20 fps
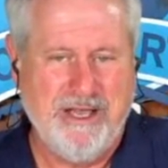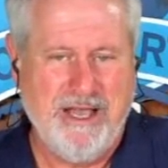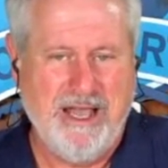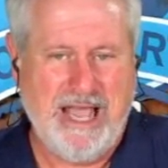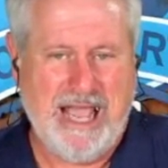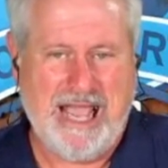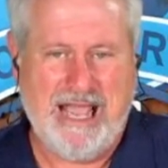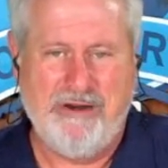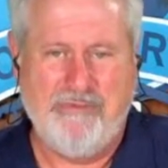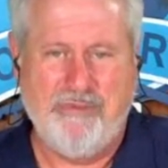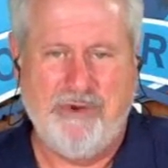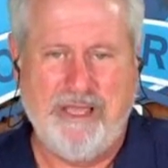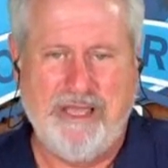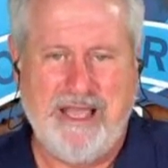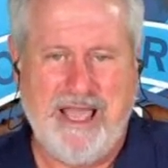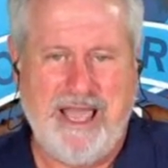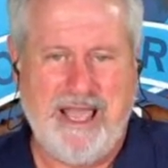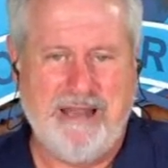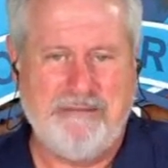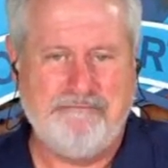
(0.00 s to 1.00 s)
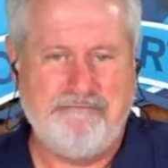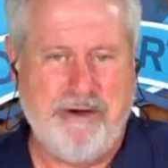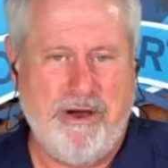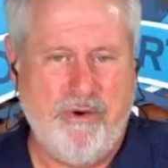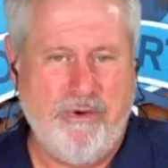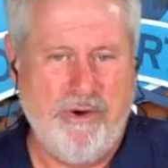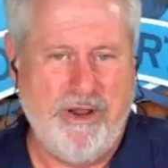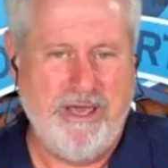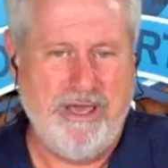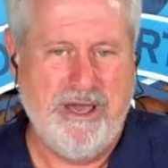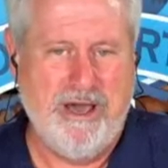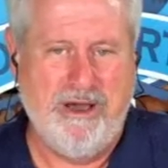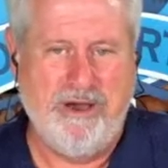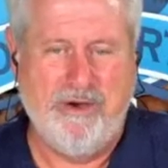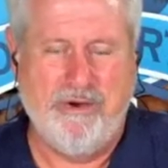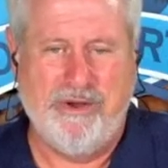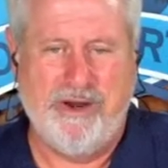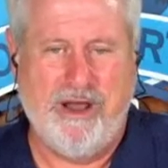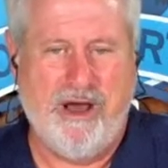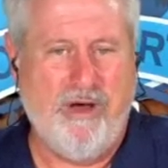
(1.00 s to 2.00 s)
And we had
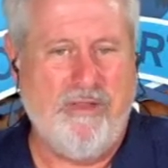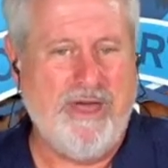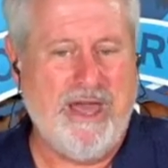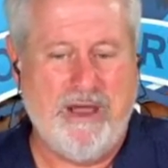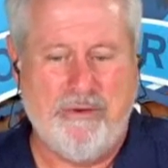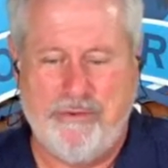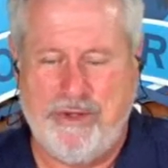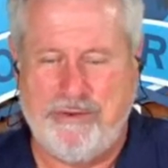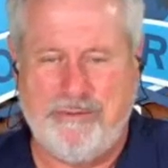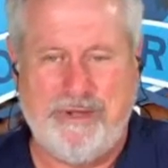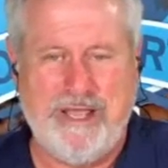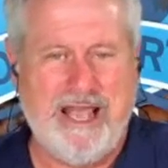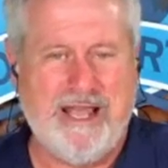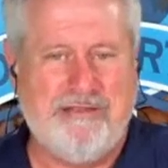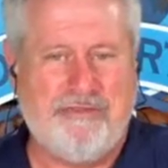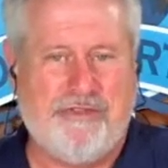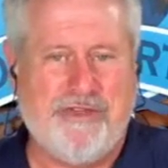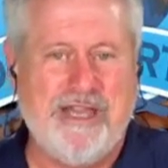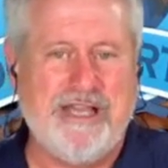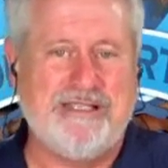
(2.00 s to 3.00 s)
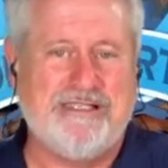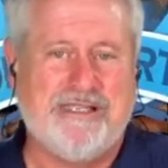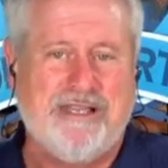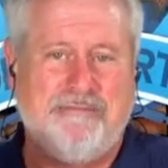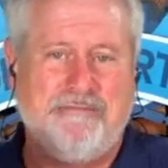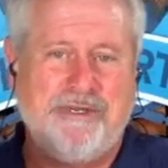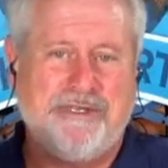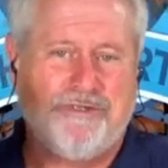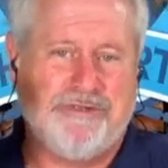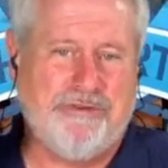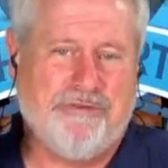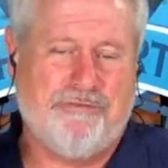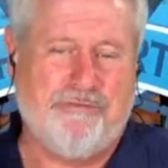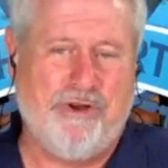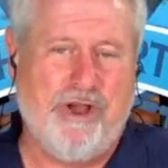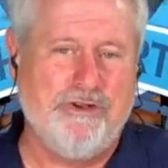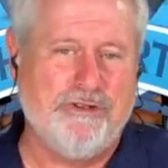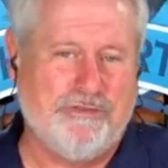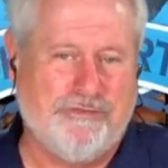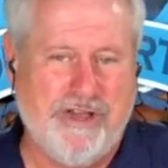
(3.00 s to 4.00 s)
polio and all that. We had things that Mr.
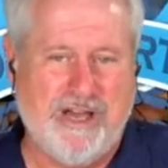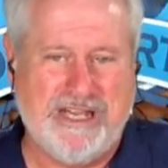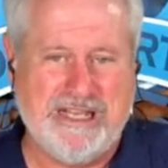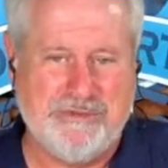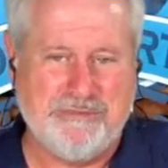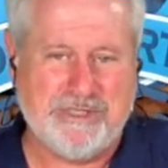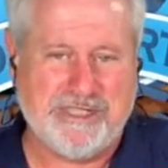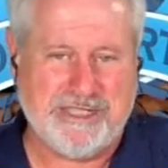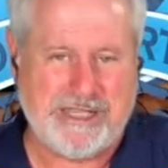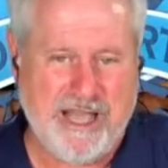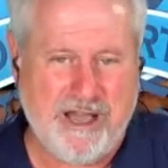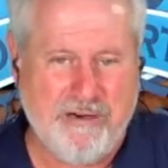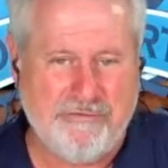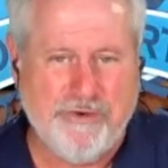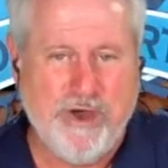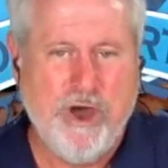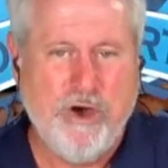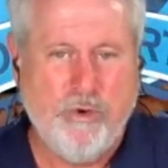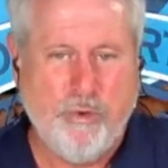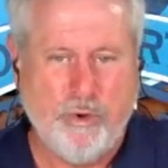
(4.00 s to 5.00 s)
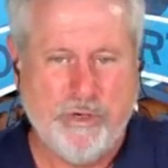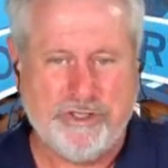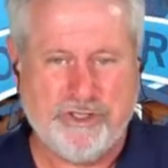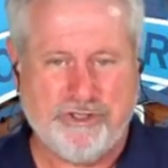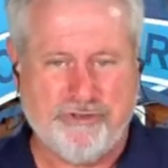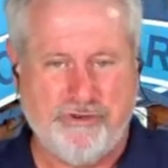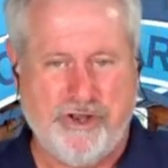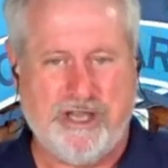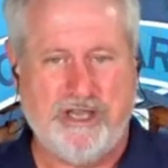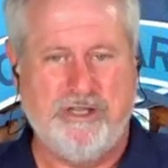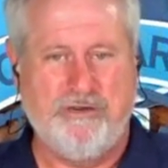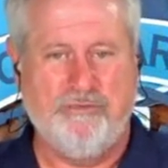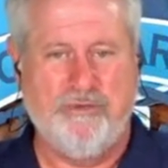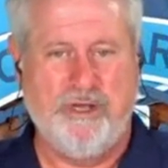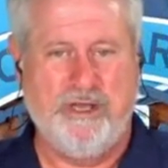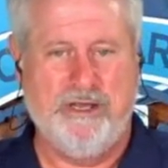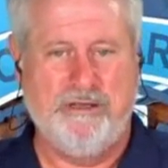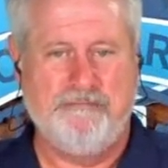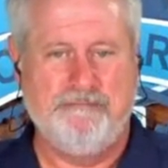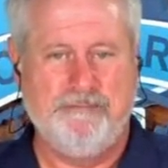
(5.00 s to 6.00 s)
Roosevelt himself was stricken
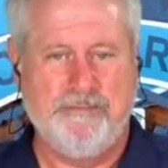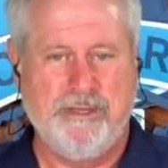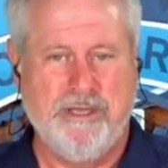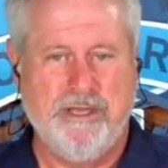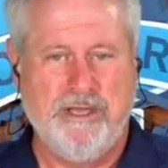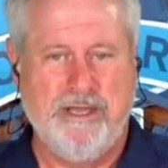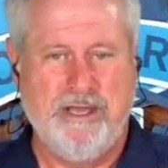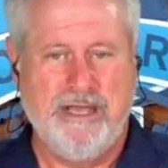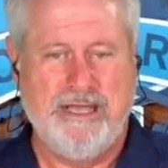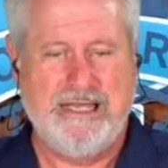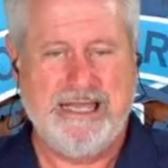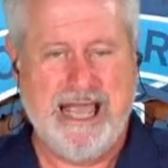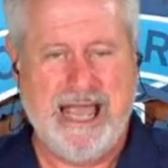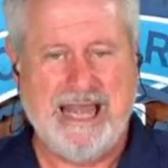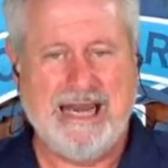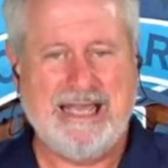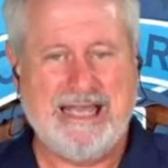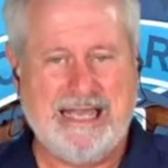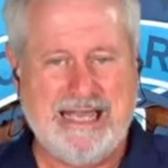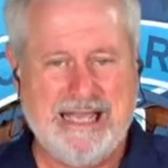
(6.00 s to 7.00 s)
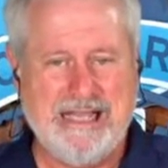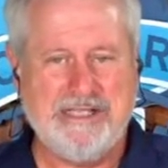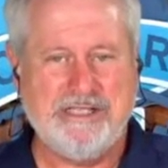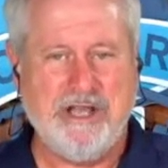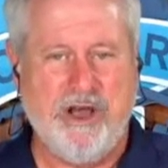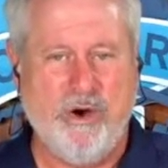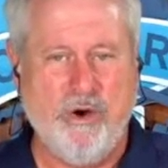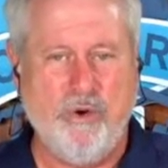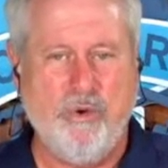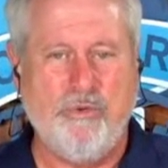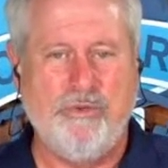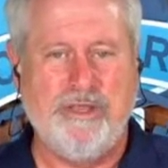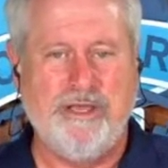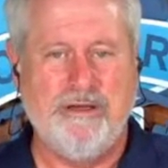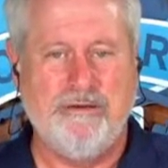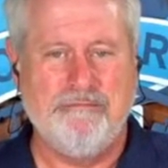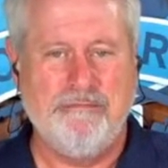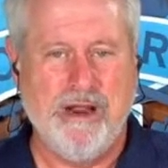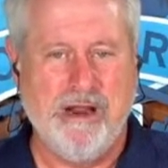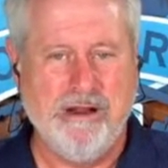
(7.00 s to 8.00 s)
with. Yet he told the
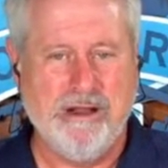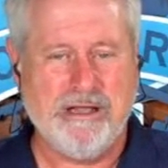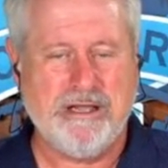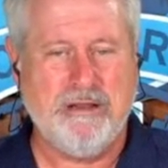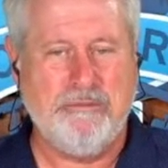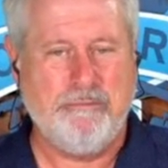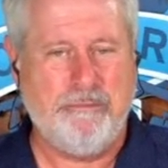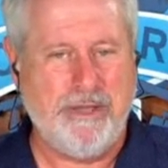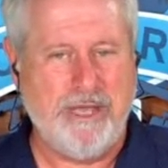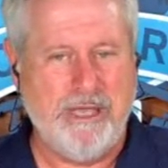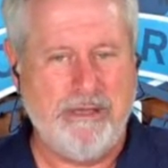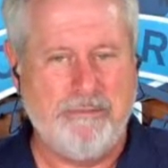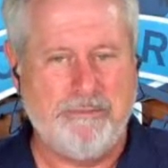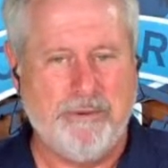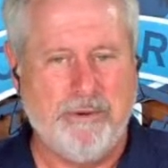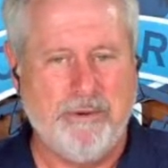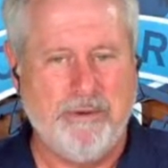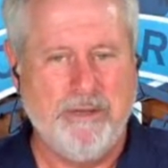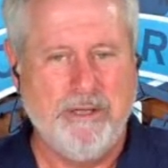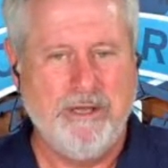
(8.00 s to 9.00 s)
American people